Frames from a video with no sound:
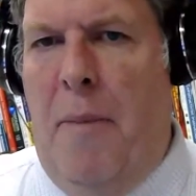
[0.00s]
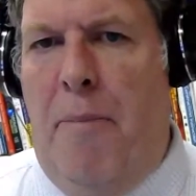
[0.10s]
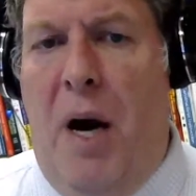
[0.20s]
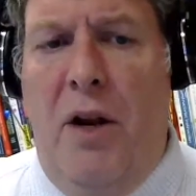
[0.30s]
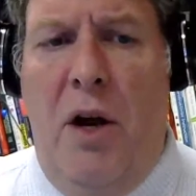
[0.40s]

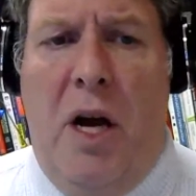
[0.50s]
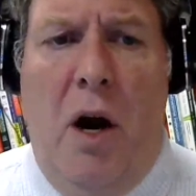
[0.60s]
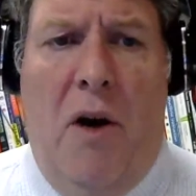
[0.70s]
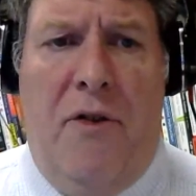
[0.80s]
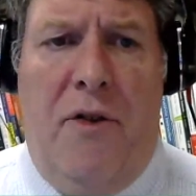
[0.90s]
but you could
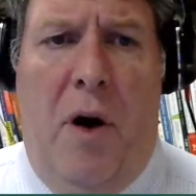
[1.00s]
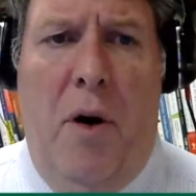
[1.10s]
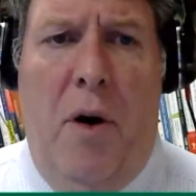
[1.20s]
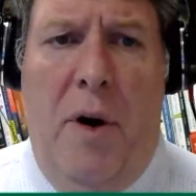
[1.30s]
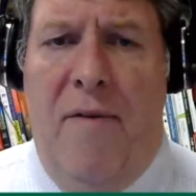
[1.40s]

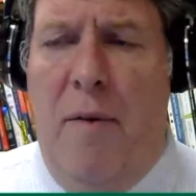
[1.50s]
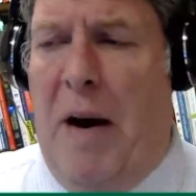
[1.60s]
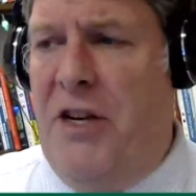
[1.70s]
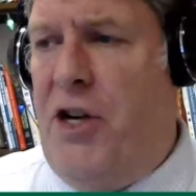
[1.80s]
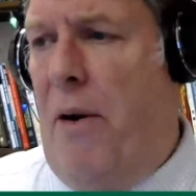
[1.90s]
also, even
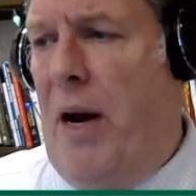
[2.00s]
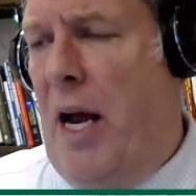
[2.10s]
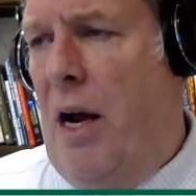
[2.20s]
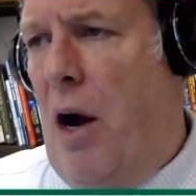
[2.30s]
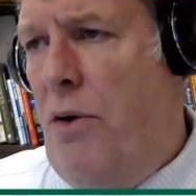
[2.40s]
by sharing
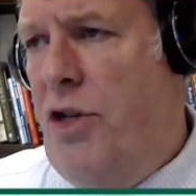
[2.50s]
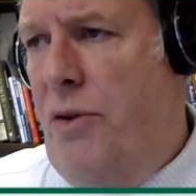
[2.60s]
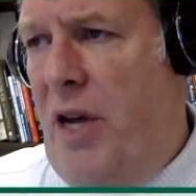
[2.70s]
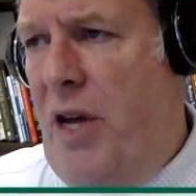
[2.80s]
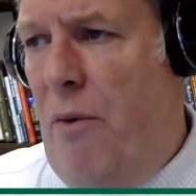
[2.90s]
it, go
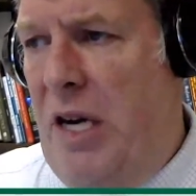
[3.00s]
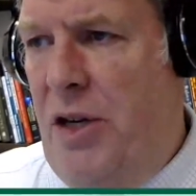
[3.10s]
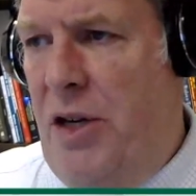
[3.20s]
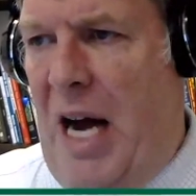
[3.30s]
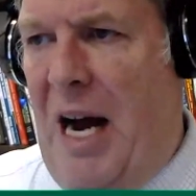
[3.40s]
to the
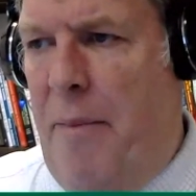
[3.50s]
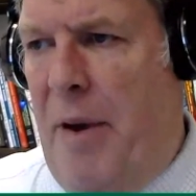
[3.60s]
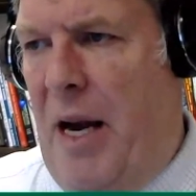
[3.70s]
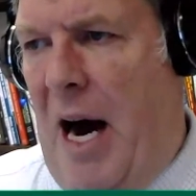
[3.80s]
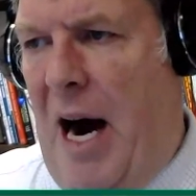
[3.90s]
original
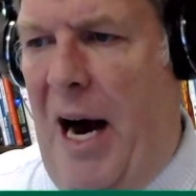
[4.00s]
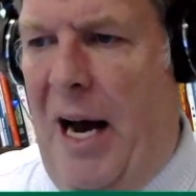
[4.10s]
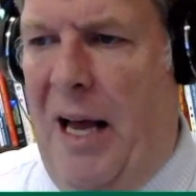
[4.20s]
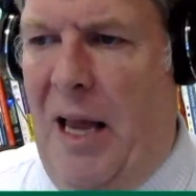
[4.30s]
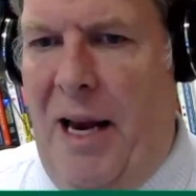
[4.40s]
document,
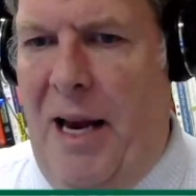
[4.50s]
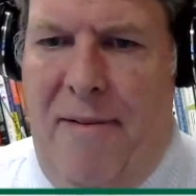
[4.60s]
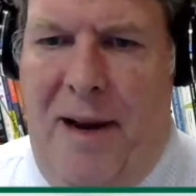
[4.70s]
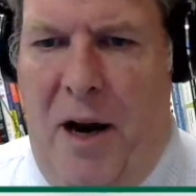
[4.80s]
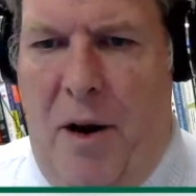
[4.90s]
highlight it,
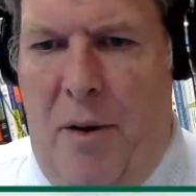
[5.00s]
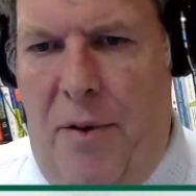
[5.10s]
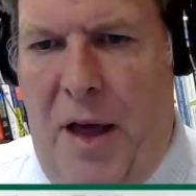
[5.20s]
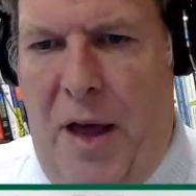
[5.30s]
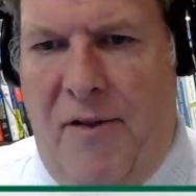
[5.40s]
you know,
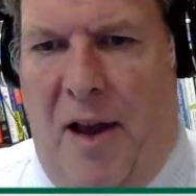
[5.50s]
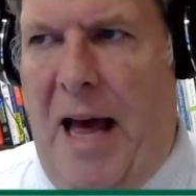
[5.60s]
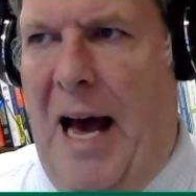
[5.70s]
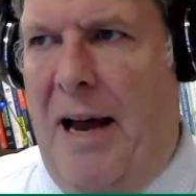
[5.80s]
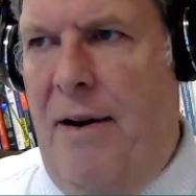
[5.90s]
things like
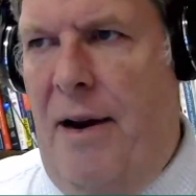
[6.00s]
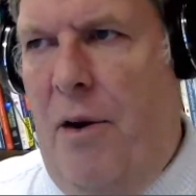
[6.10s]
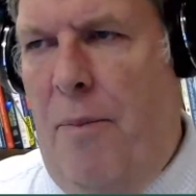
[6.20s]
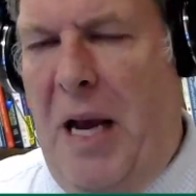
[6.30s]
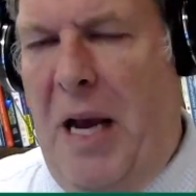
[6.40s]
that, you
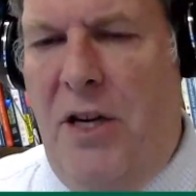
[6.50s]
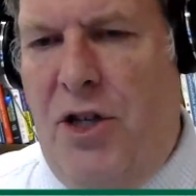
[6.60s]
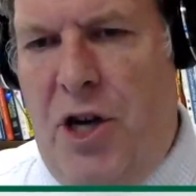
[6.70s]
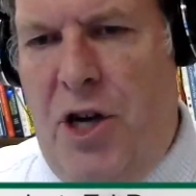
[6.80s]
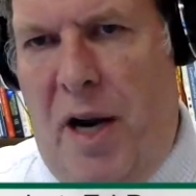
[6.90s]
know, because
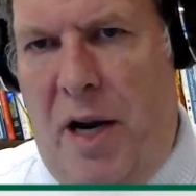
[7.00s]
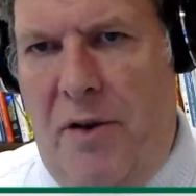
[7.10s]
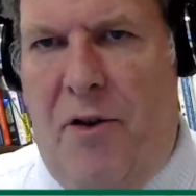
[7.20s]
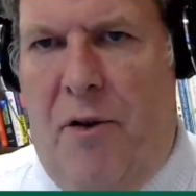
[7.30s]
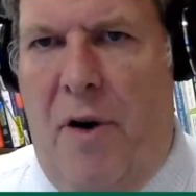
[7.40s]
you're sharing a
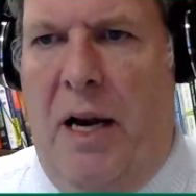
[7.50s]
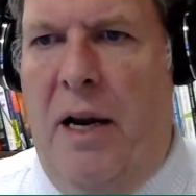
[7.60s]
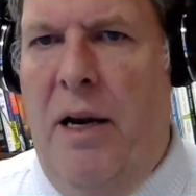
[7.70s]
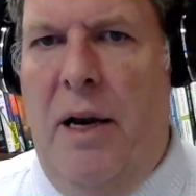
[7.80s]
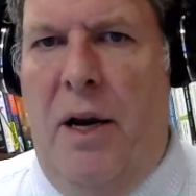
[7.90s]
screen,
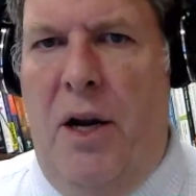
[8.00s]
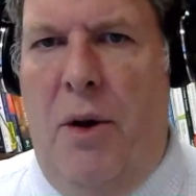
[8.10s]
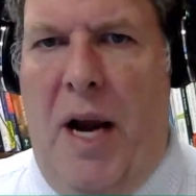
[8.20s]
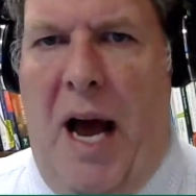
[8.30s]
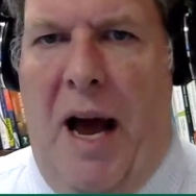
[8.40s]

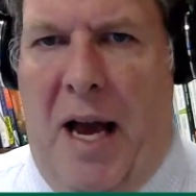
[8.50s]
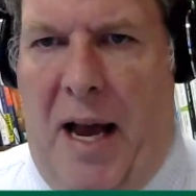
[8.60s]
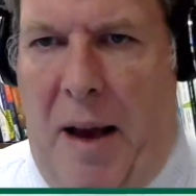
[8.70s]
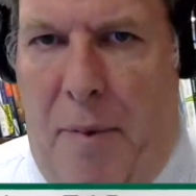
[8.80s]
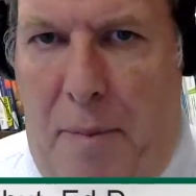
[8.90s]
you would have that
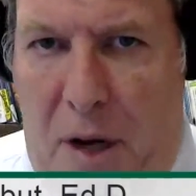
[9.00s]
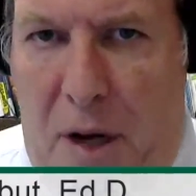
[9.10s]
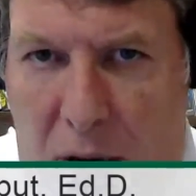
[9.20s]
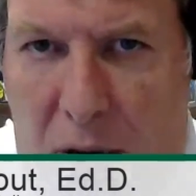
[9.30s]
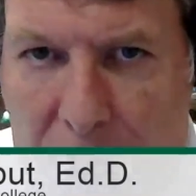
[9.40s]

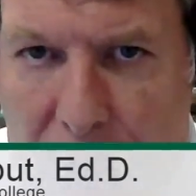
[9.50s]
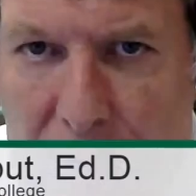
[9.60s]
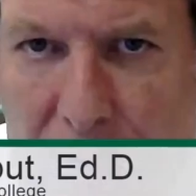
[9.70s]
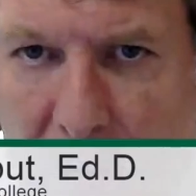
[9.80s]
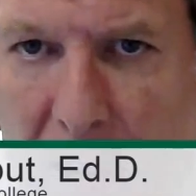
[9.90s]
capability of
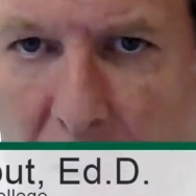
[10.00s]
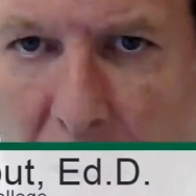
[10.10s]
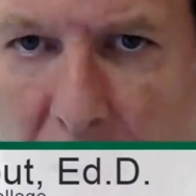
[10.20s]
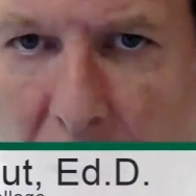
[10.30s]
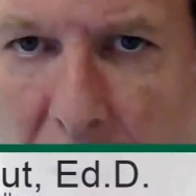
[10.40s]
doing that.
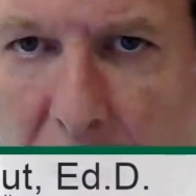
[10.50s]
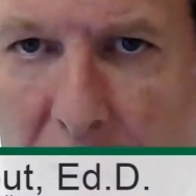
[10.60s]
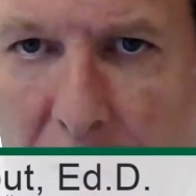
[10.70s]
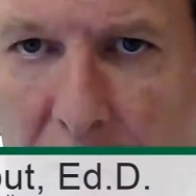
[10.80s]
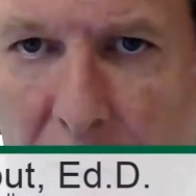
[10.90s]
Hey,
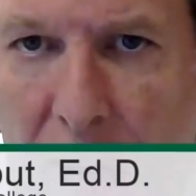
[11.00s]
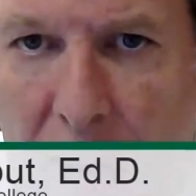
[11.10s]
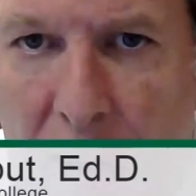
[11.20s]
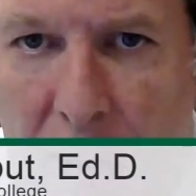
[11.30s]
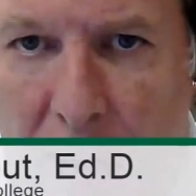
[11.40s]

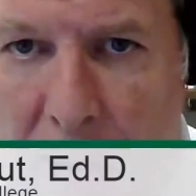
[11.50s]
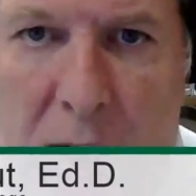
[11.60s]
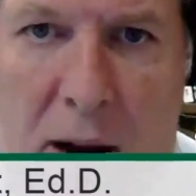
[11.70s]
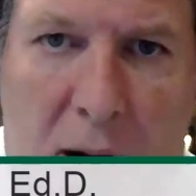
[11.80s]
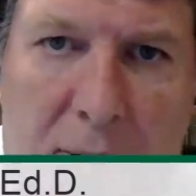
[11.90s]

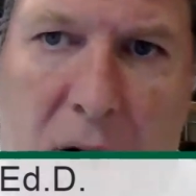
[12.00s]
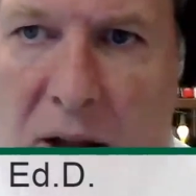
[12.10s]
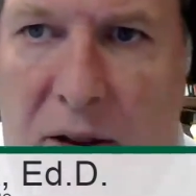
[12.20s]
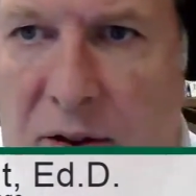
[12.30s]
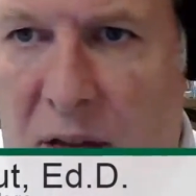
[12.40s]
I've
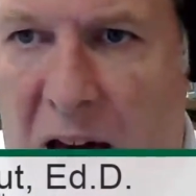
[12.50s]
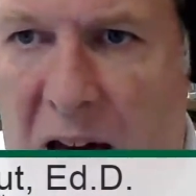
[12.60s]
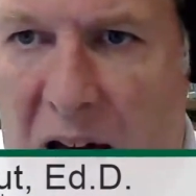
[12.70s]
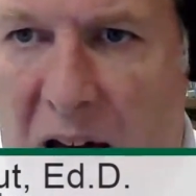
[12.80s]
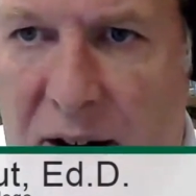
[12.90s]
got
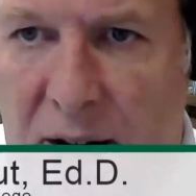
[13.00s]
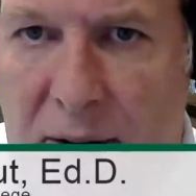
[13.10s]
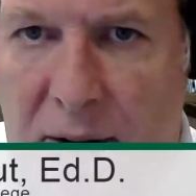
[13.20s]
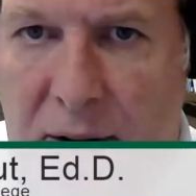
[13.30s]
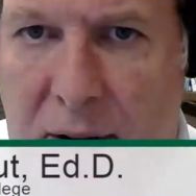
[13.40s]
that.
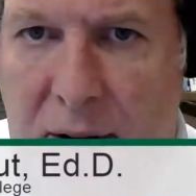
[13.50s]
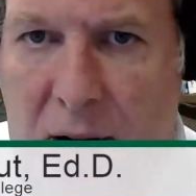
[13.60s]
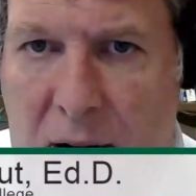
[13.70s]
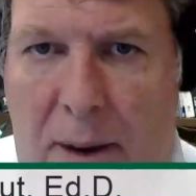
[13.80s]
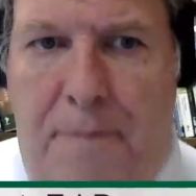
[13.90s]
All right.